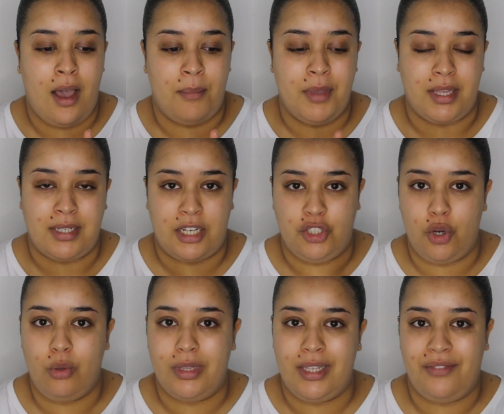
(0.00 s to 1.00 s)
because I
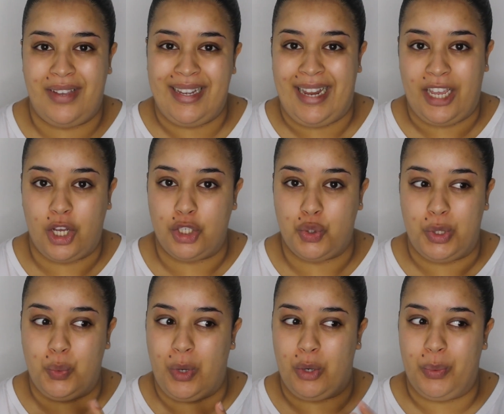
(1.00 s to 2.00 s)
don't live in a country
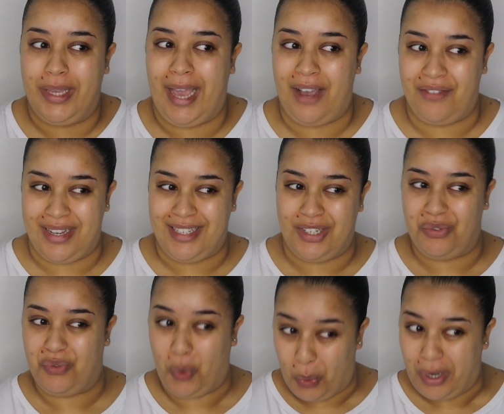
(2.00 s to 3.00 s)
where we have a
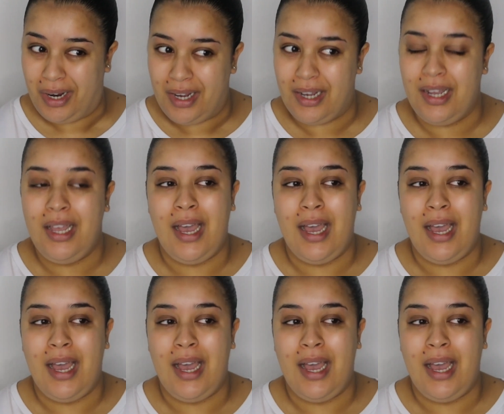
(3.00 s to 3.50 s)
Sephora,